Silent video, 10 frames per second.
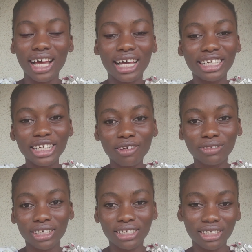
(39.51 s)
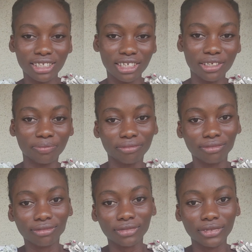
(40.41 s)
and lives in the
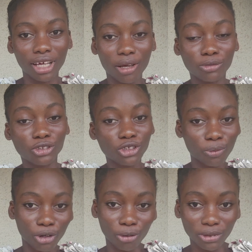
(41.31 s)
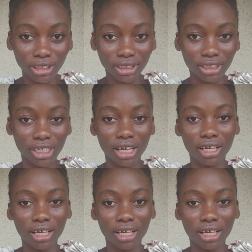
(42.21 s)
suburbs,